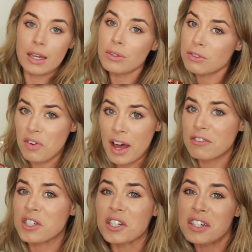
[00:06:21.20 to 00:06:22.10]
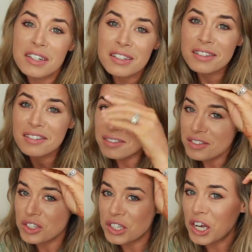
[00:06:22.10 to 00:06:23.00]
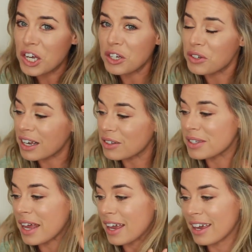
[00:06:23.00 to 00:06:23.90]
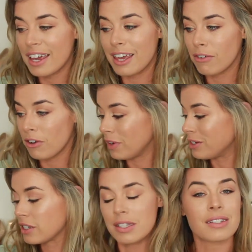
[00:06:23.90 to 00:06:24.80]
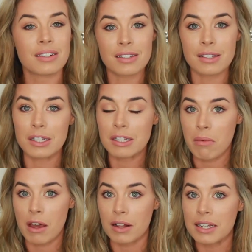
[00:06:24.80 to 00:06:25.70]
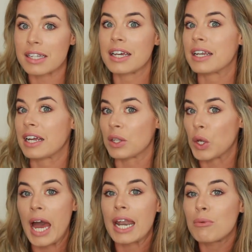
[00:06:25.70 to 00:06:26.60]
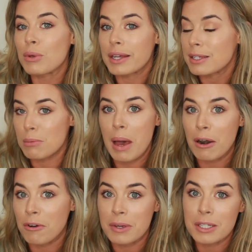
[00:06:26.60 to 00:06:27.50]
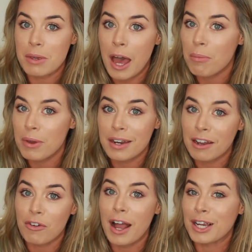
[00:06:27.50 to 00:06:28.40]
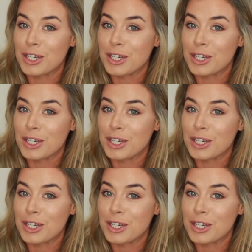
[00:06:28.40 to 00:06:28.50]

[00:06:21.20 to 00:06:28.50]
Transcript: it was $5. So I was like, even if it just sits in my closet and I look at it because the pattern makes me happy, I never